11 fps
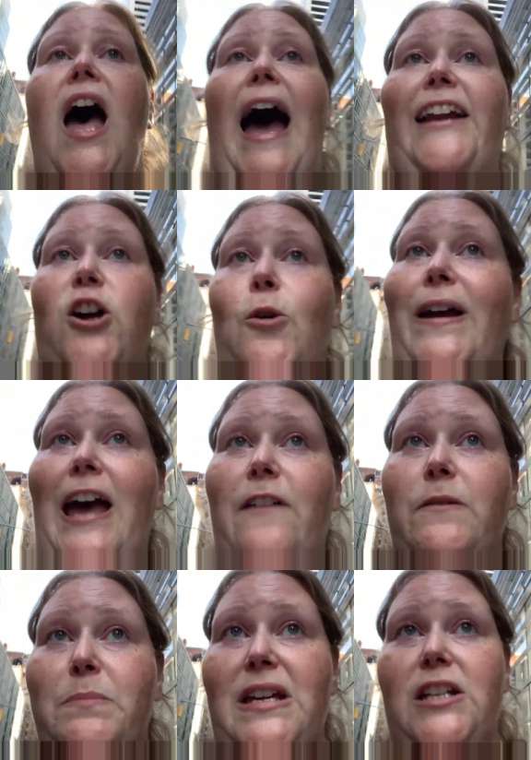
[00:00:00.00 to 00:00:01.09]
I know I haven't
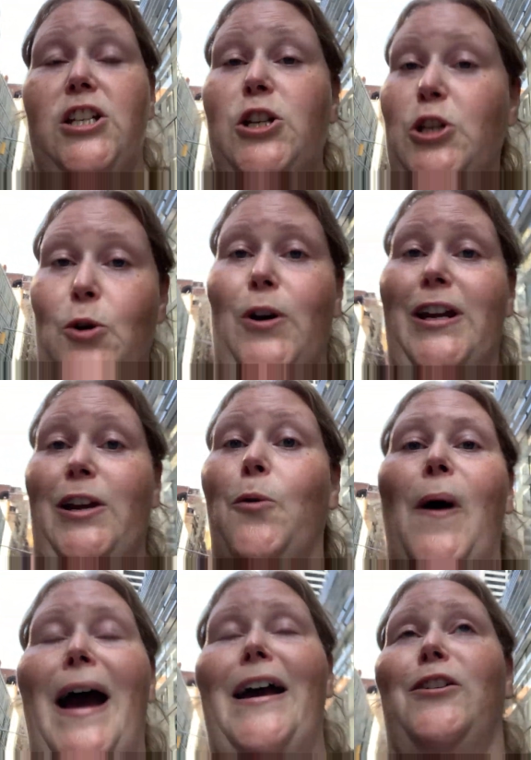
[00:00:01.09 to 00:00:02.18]
been to New York in a
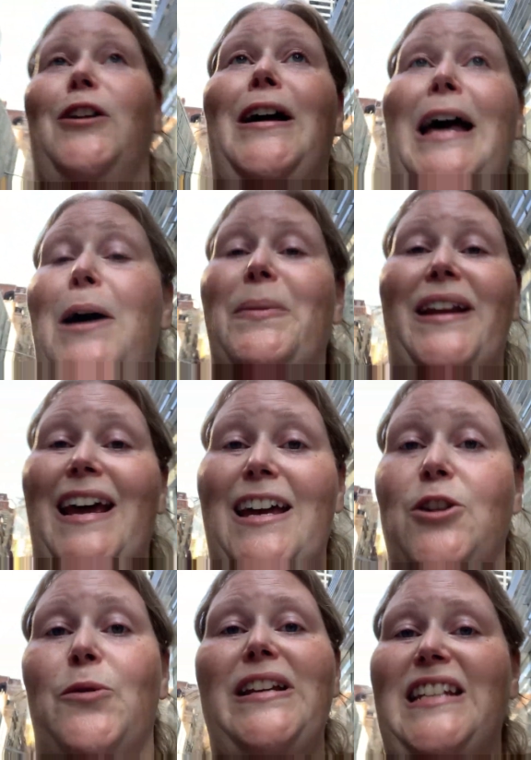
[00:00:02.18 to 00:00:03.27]
while, but I had
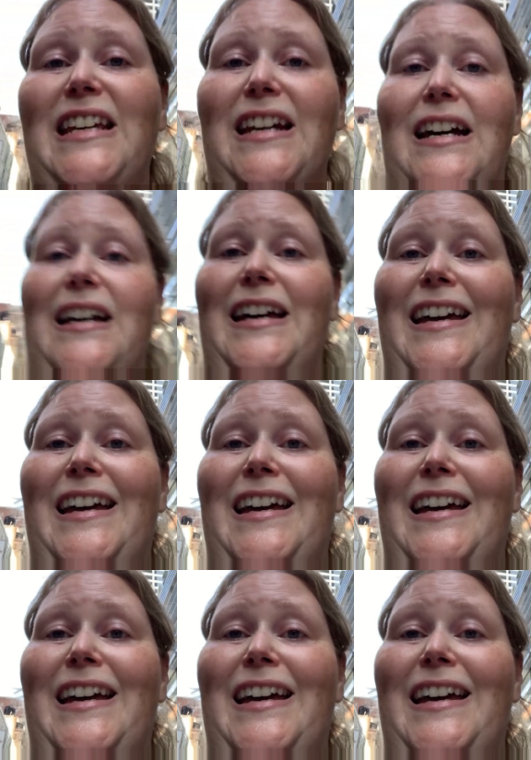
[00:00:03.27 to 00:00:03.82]
no idea